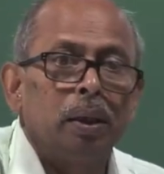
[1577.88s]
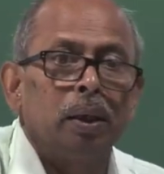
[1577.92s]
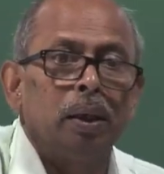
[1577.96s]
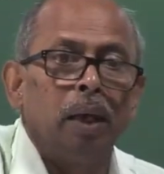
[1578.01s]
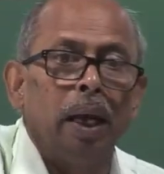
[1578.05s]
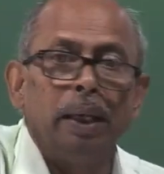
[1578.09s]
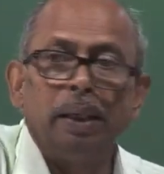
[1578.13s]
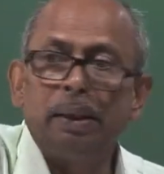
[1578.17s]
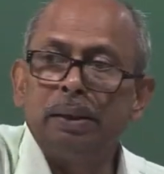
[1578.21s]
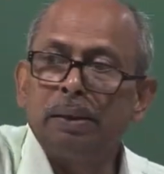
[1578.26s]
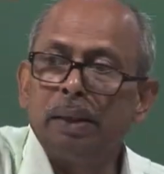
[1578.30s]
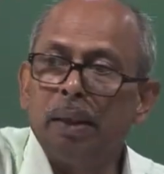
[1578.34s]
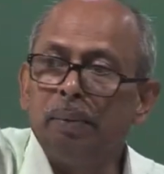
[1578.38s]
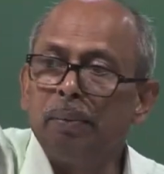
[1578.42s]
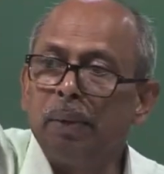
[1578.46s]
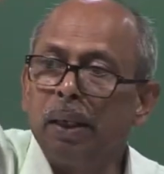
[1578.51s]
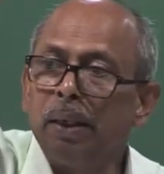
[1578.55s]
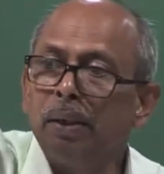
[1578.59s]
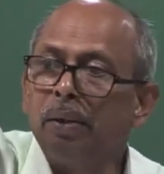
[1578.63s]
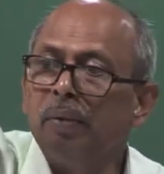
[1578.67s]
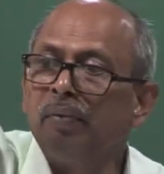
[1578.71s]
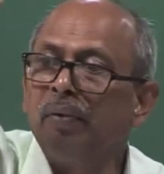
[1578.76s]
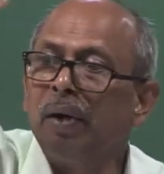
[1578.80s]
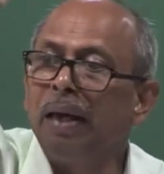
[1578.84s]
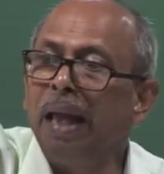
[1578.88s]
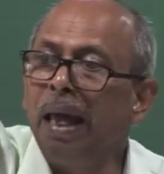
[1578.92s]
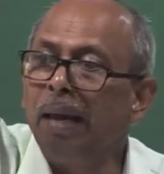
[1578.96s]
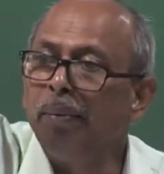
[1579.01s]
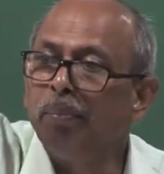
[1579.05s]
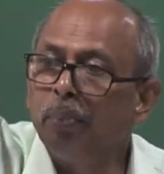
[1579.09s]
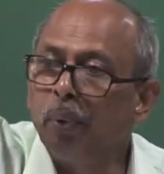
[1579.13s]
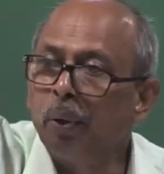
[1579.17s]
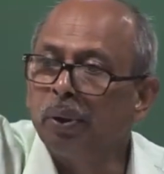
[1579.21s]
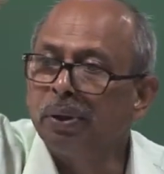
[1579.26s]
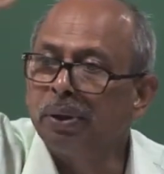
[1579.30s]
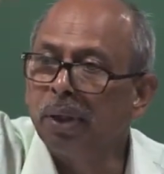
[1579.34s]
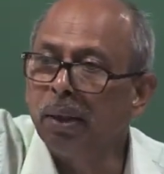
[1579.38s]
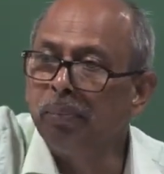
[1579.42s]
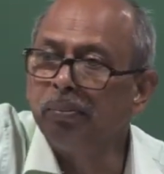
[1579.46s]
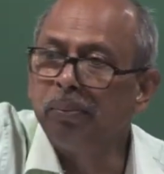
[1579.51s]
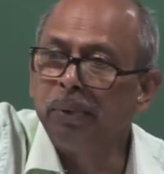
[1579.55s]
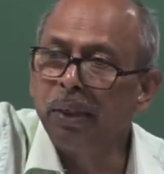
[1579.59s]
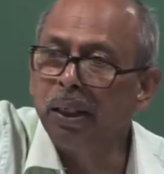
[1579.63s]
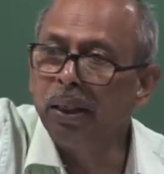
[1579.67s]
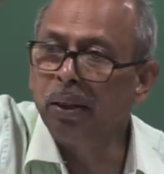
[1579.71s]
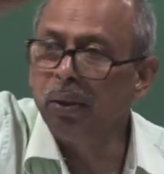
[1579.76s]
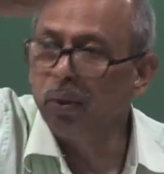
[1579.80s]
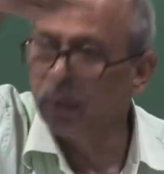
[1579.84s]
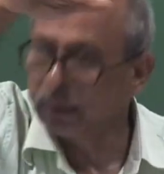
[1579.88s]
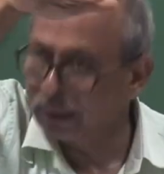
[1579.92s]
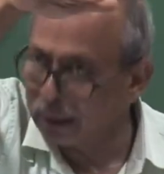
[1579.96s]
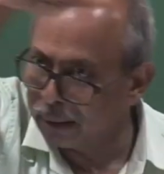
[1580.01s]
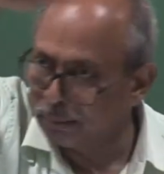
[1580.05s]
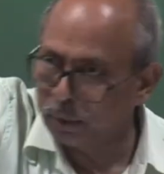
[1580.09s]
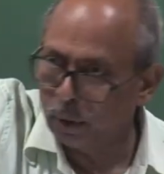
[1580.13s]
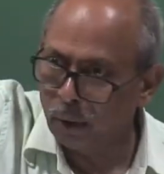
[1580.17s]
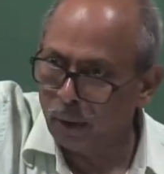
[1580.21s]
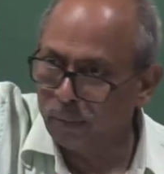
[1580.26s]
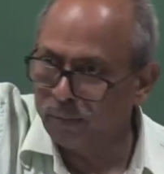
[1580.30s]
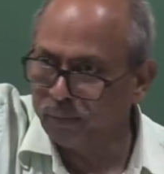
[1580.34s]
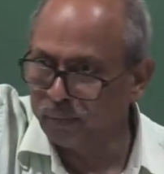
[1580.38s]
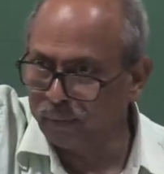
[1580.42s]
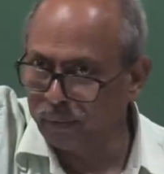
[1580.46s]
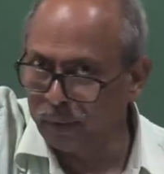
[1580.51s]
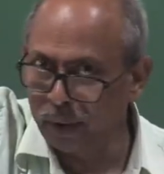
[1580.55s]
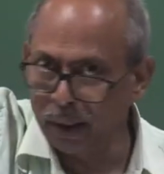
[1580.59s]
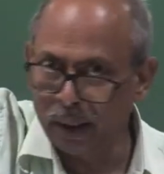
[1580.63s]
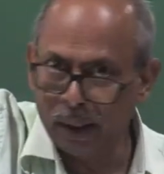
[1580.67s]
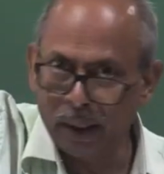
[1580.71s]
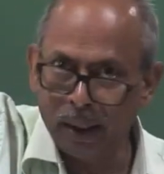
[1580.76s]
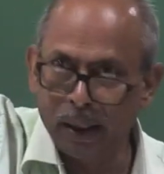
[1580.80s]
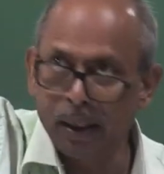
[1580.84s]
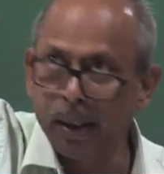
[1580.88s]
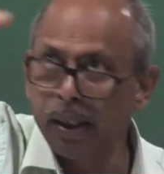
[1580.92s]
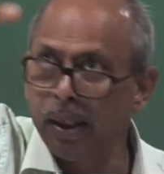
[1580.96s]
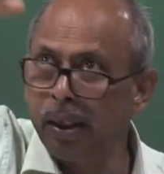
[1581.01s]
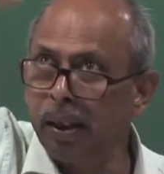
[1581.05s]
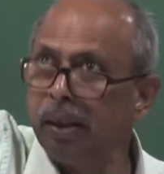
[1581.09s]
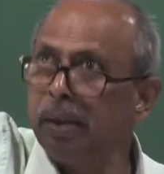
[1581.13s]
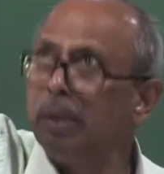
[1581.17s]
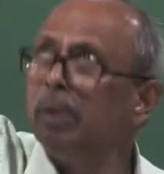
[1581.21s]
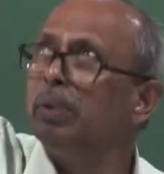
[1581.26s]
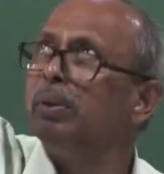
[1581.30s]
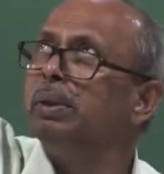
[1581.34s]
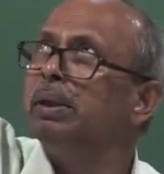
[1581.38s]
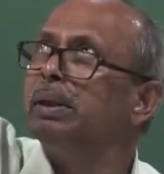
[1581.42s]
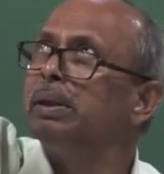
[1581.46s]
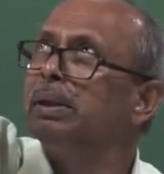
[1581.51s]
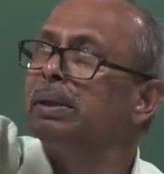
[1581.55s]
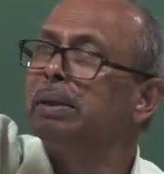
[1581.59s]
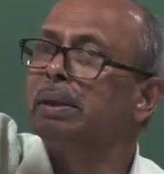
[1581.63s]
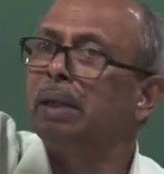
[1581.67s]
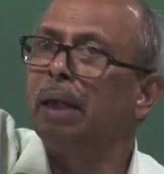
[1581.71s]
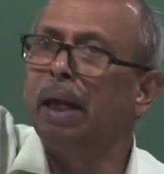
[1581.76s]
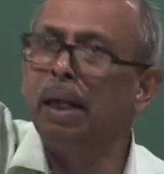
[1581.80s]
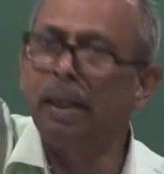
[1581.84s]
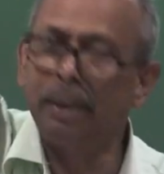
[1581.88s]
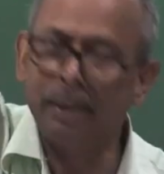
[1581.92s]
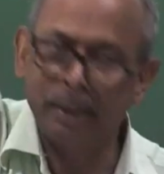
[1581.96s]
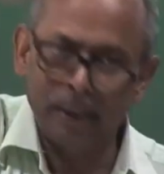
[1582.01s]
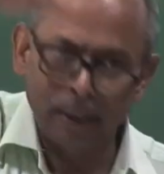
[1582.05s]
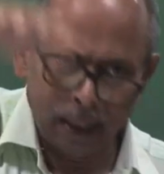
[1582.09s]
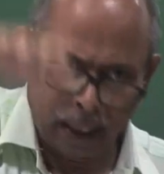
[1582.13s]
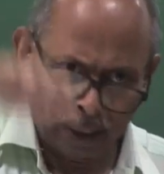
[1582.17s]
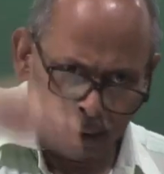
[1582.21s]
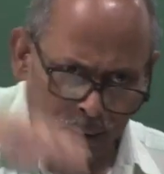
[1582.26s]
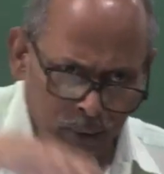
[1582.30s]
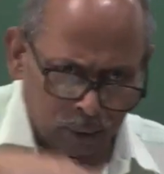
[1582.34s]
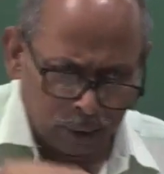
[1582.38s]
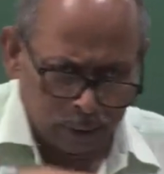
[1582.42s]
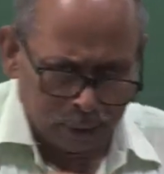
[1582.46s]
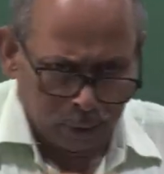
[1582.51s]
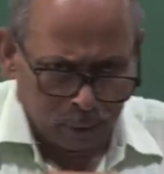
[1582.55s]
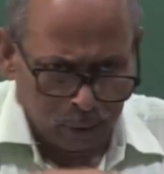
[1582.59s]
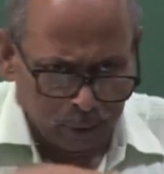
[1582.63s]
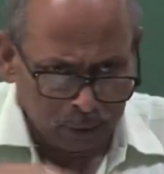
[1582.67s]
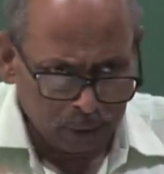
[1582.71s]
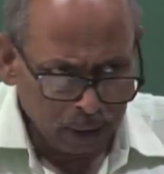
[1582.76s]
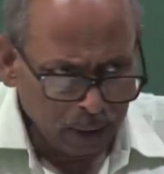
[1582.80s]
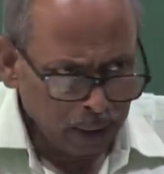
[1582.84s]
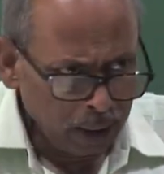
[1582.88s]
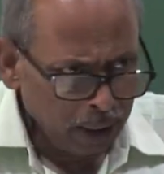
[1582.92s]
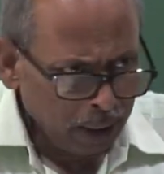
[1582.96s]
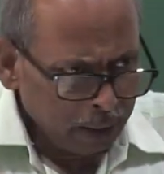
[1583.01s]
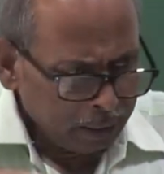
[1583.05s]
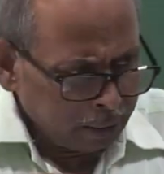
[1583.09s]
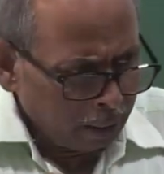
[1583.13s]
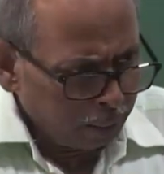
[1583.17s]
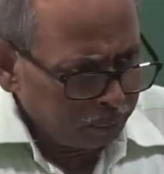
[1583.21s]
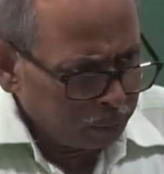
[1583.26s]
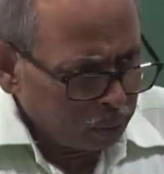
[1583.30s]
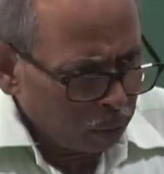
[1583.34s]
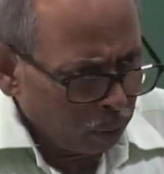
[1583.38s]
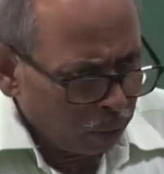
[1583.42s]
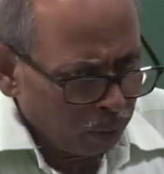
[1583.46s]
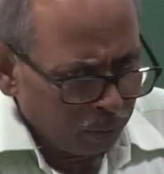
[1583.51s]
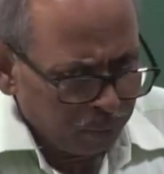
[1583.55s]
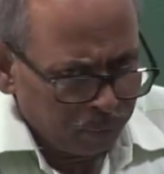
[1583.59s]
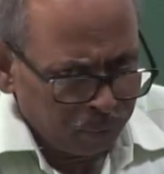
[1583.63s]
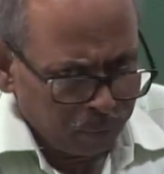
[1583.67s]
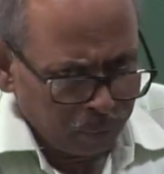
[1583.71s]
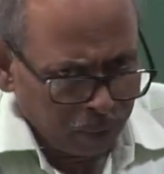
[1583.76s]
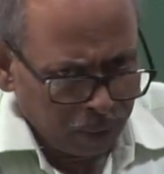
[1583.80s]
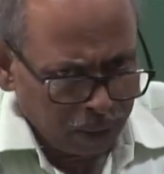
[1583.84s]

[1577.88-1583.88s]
light some kind of lamp or something, or some sort of this is light together with some sort of